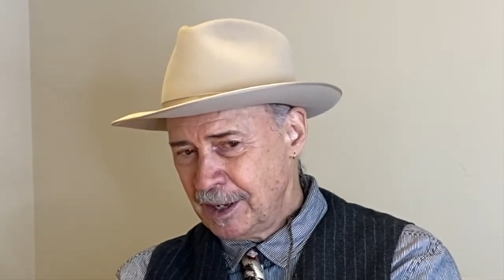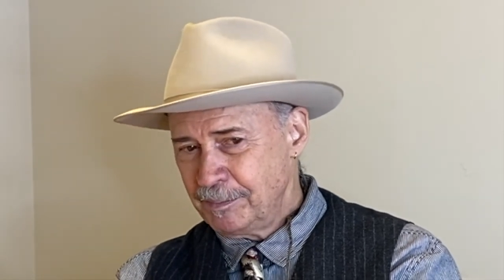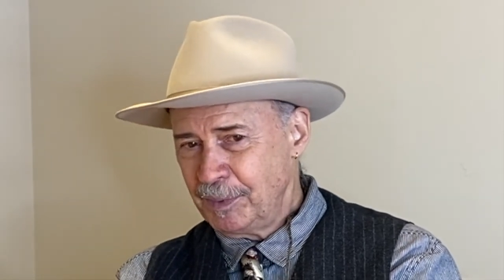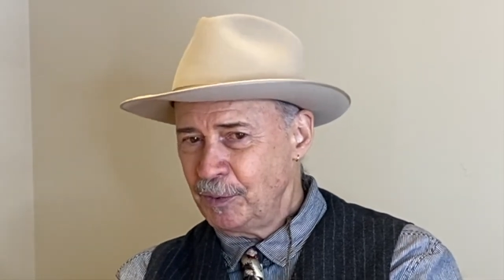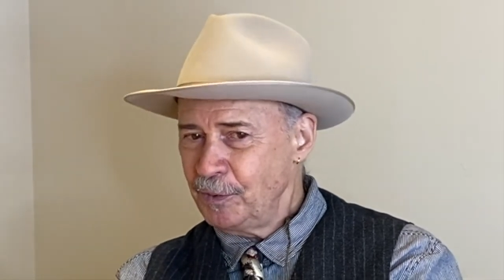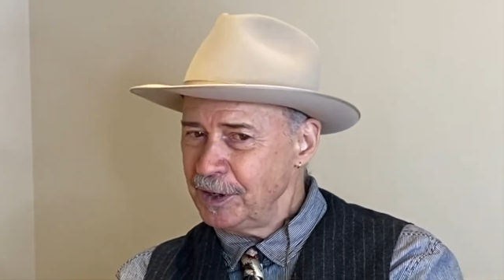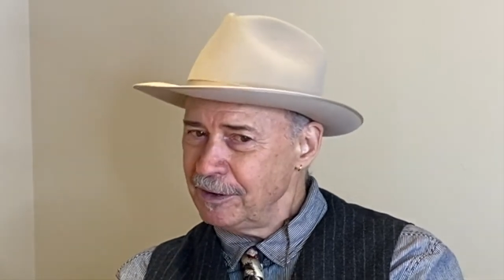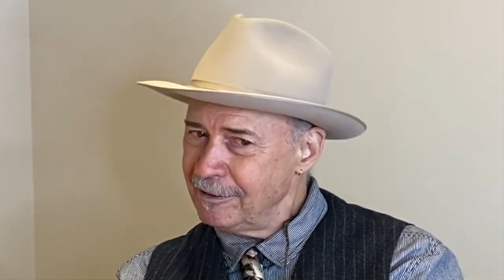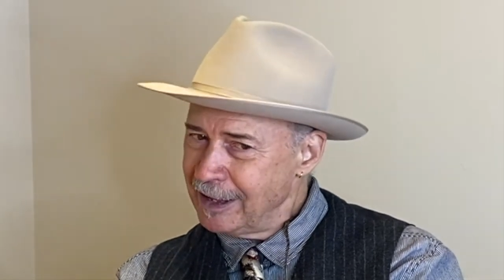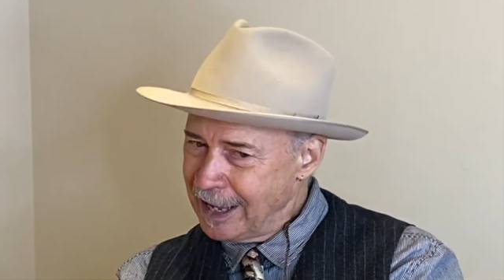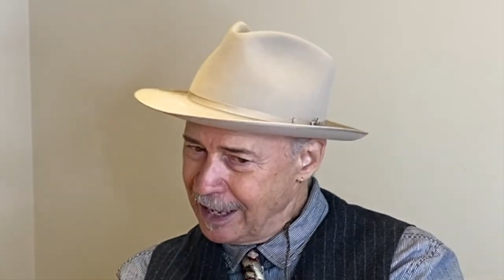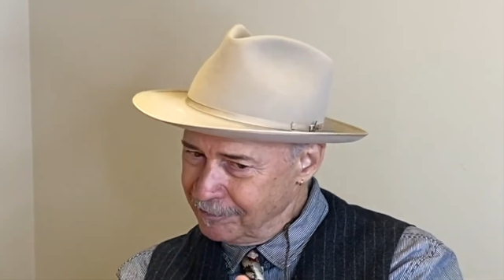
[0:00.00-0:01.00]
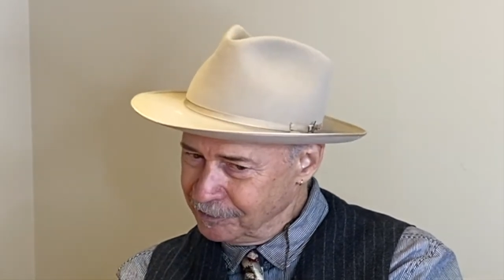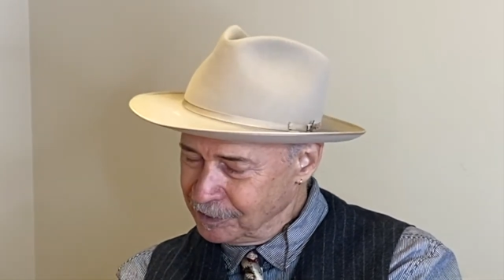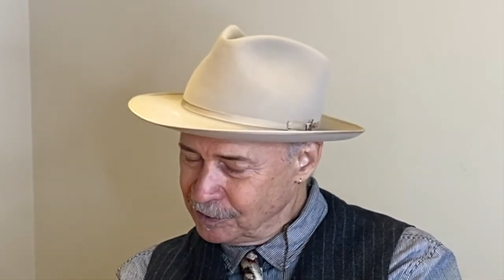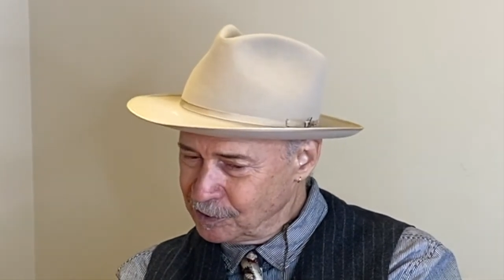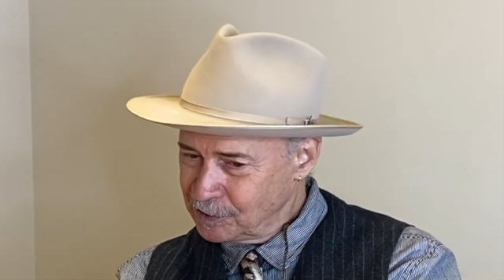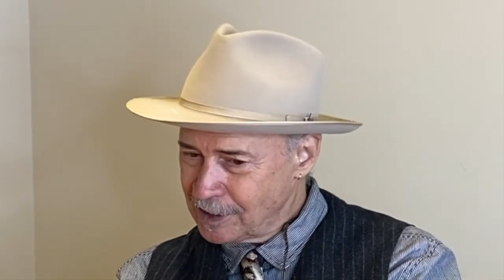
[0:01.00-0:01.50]
but we have
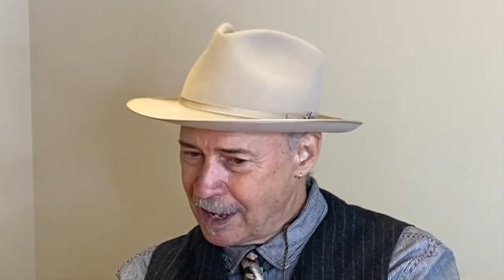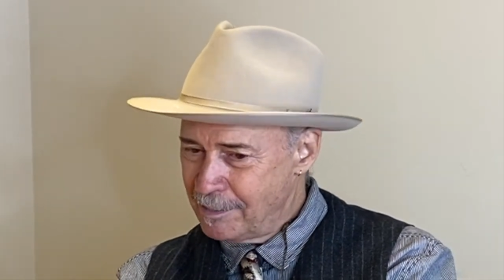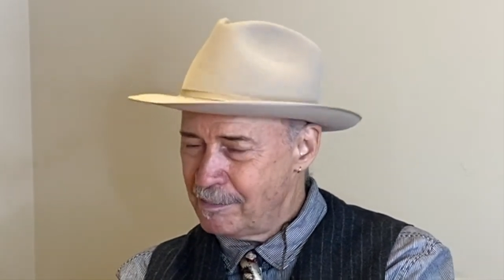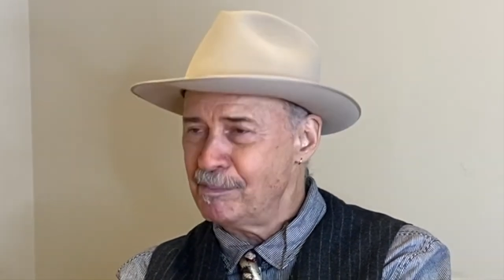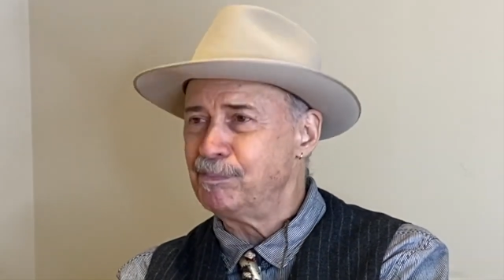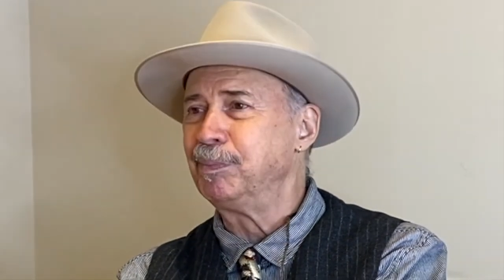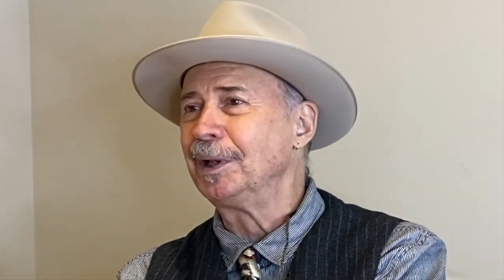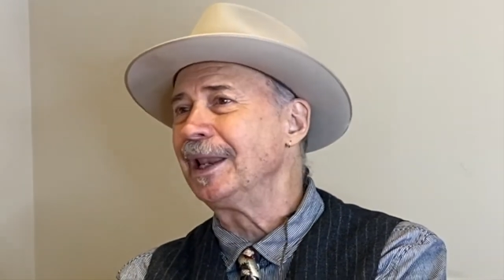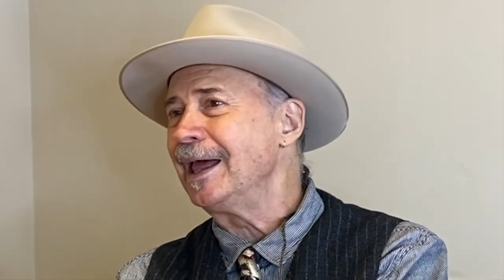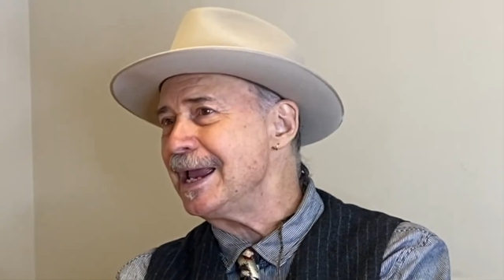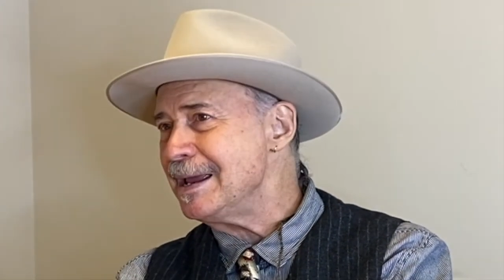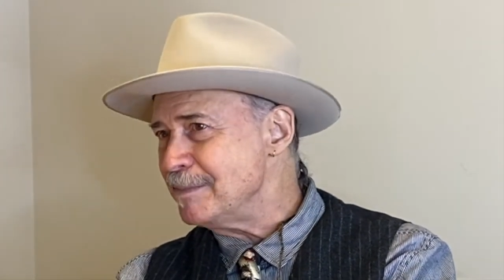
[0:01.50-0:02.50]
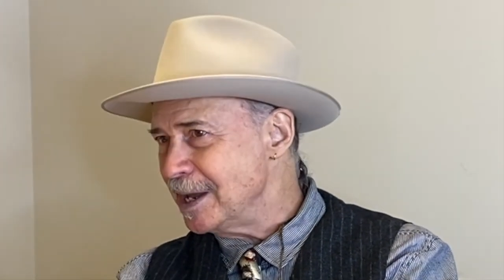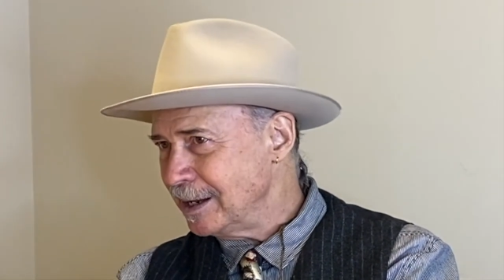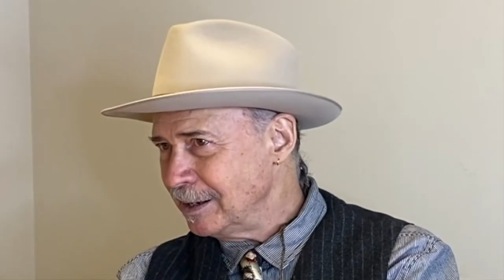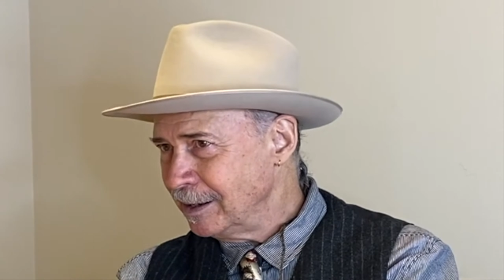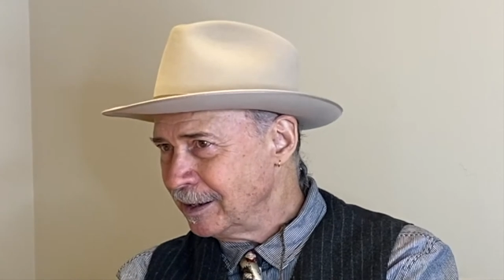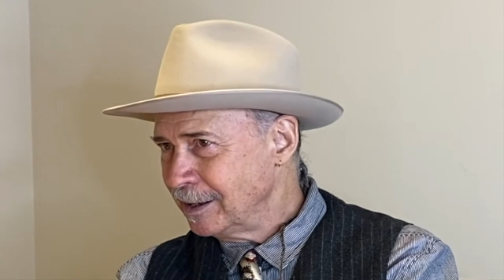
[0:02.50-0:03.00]
to stop
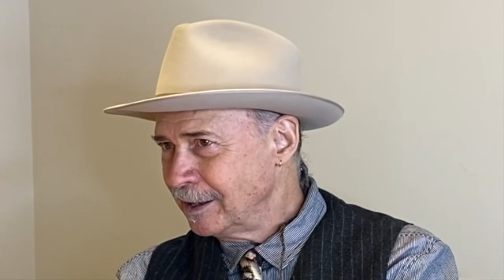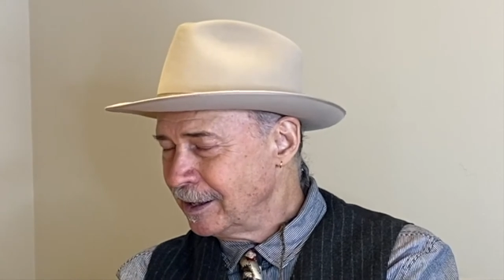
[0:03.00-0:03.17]
blaming